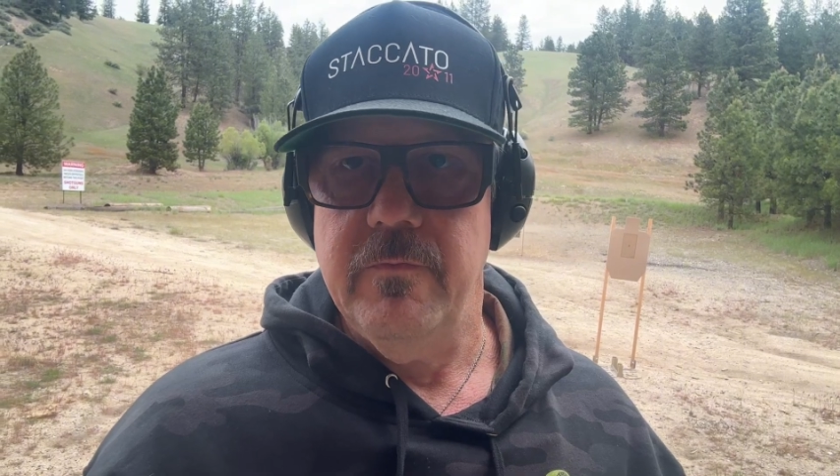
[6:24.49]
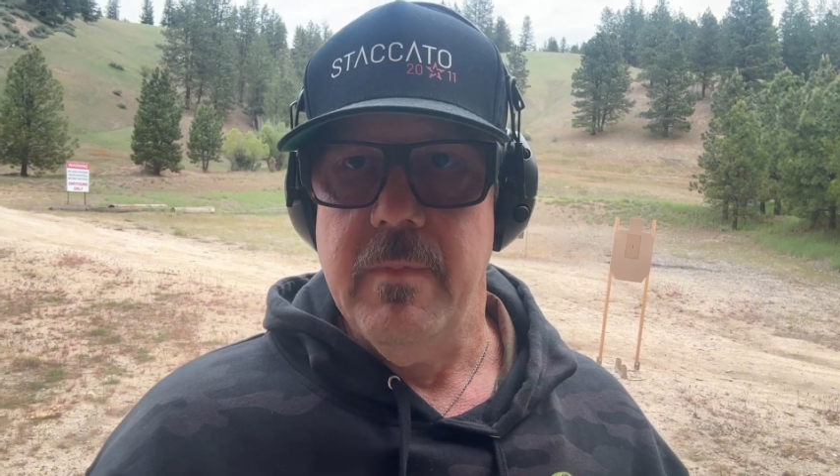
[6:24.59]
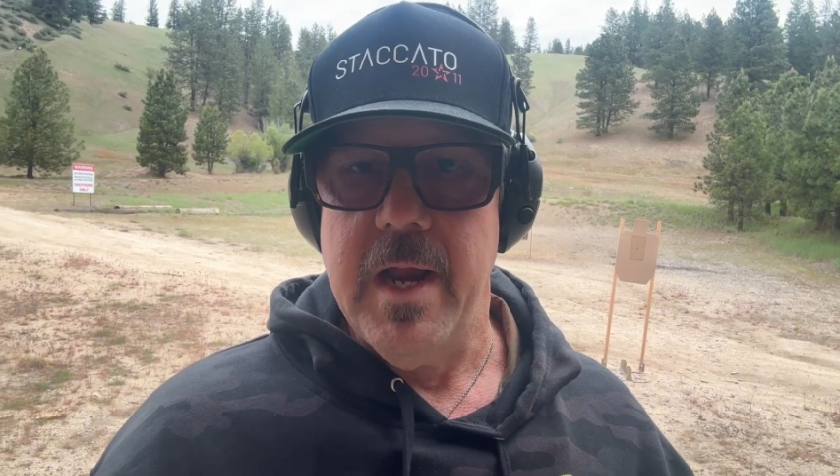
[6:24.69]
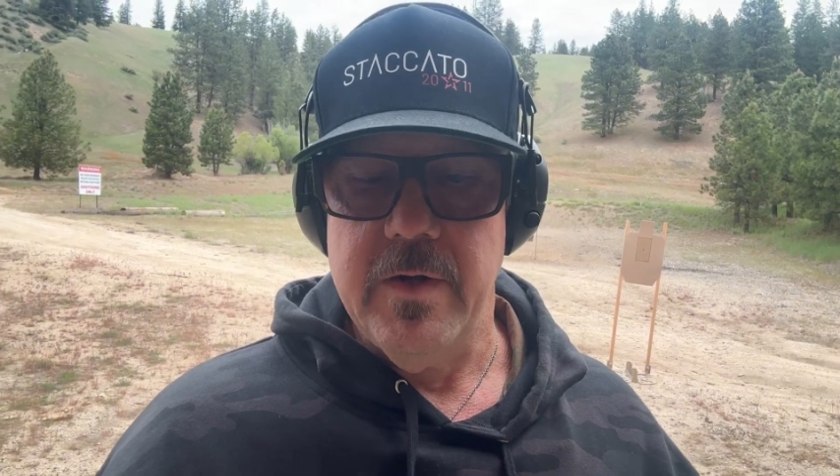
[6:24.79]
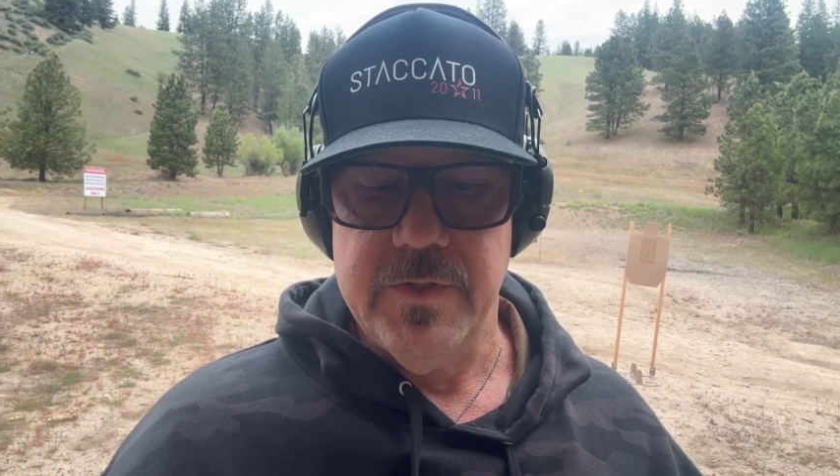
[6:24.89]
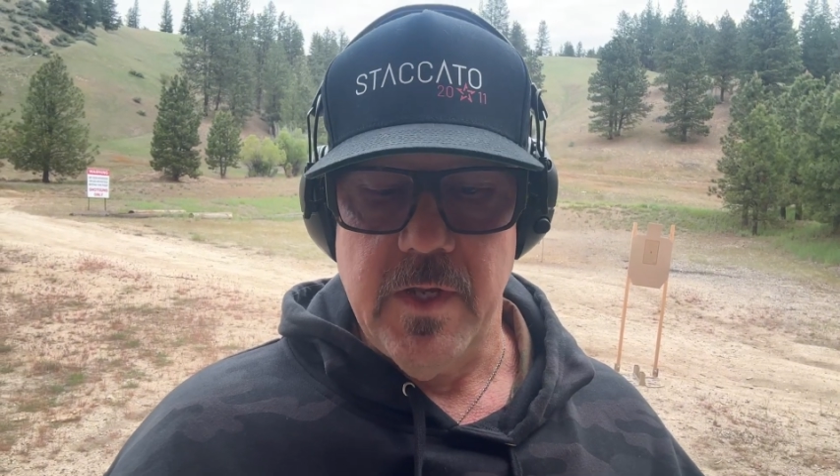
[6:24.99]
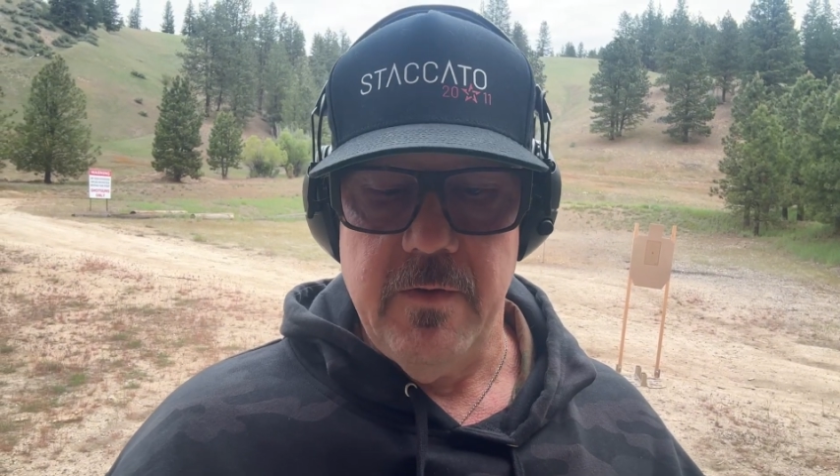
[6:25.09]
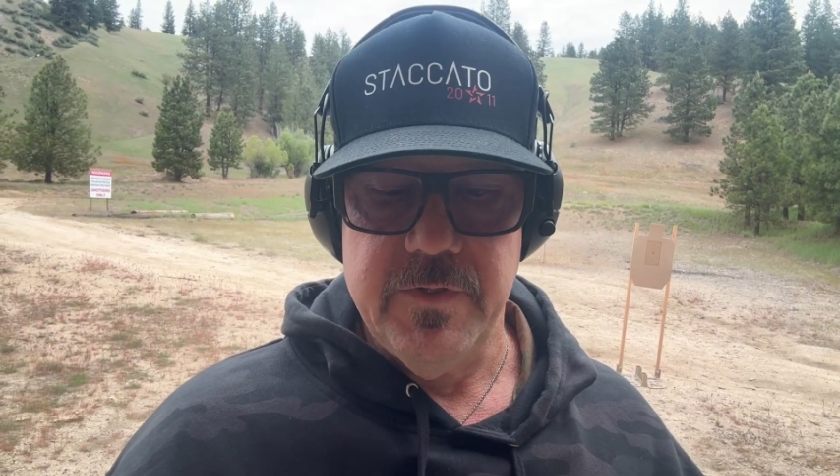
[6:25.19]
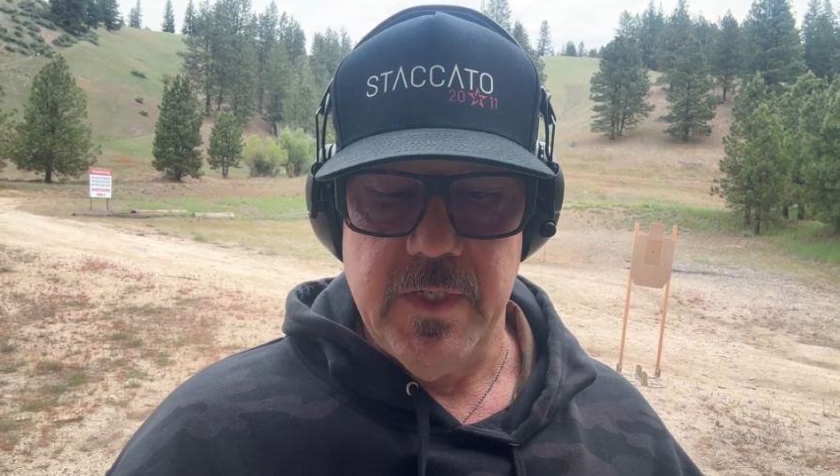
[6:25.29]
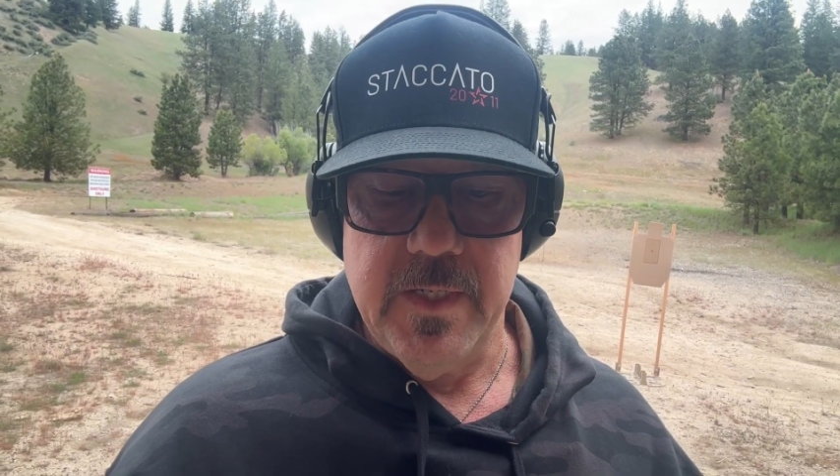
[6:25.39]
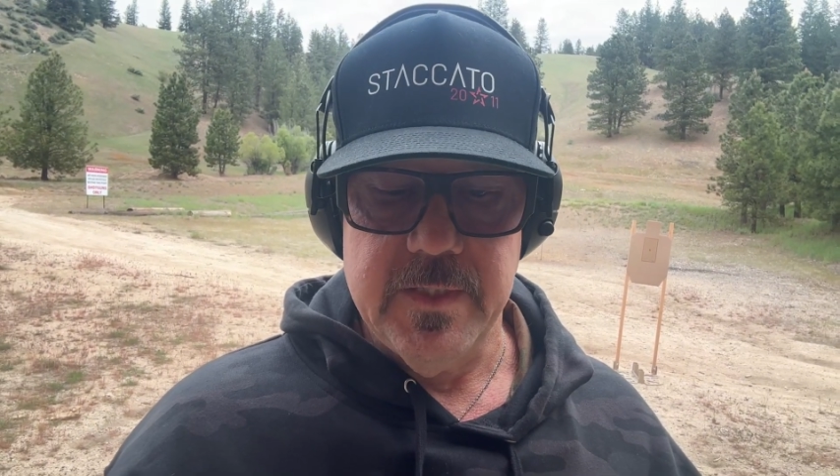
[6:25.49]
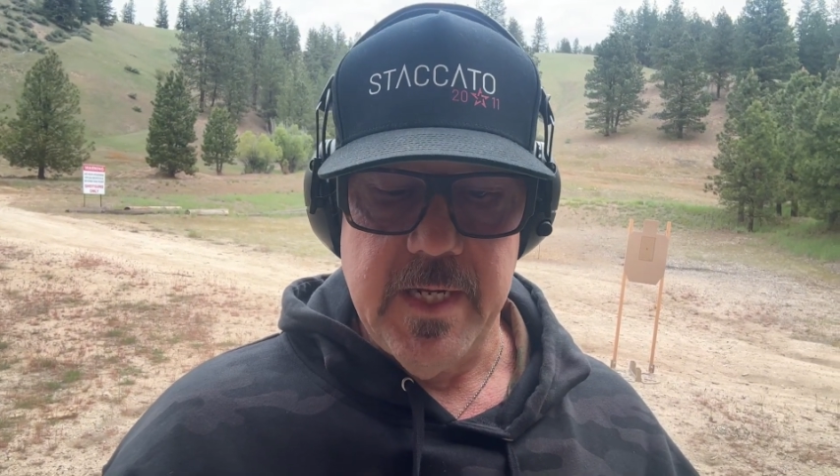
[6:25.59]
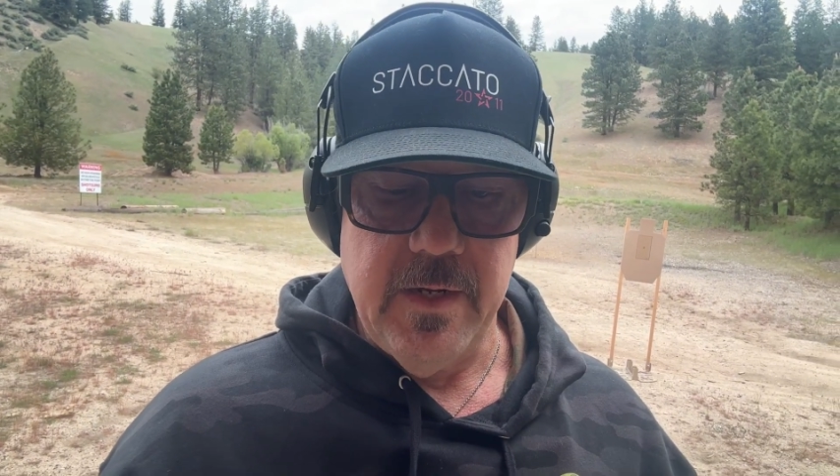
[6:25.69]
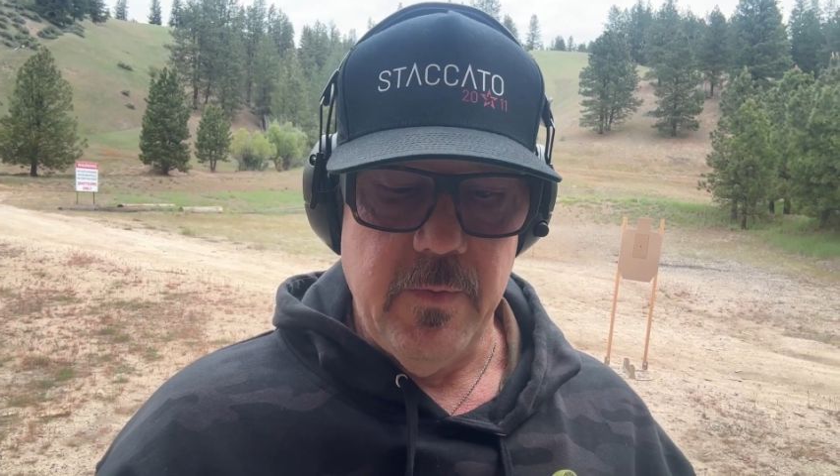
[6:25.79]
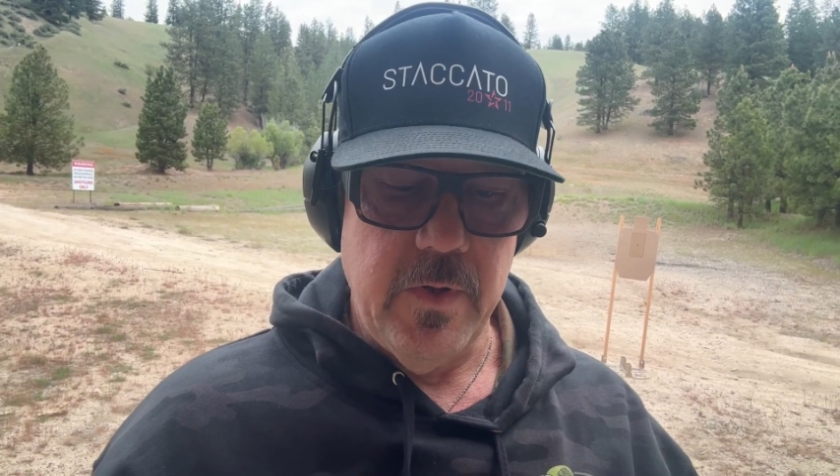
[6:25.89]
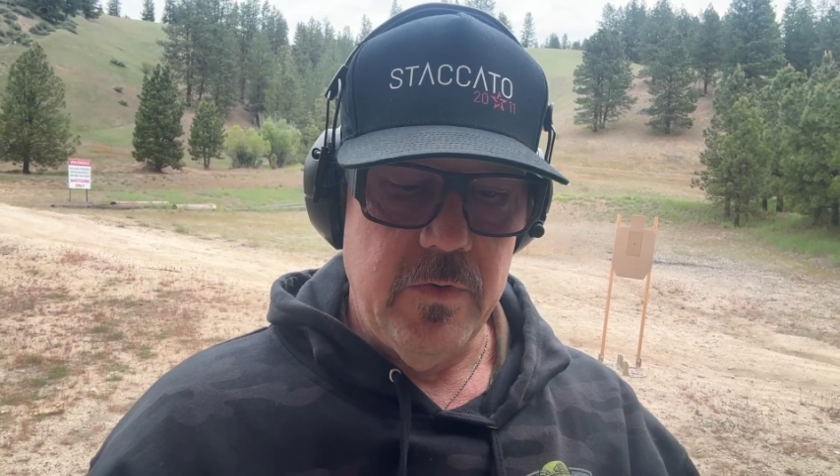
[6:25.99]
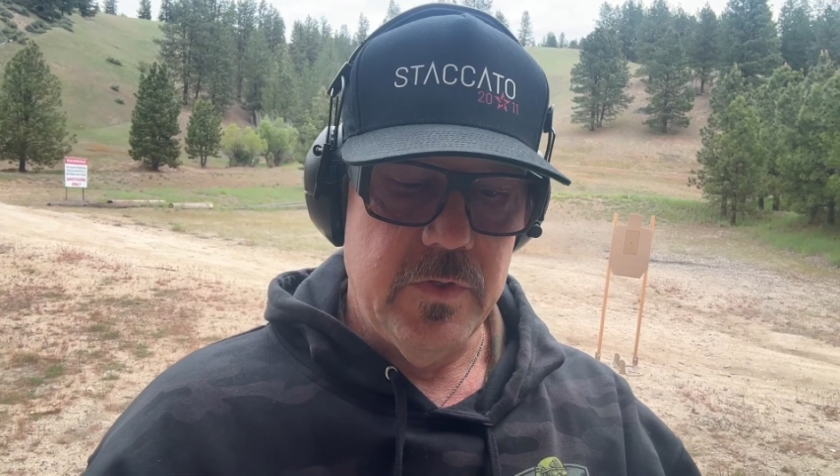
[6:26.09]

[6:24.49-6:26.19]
by herself, she can take it with her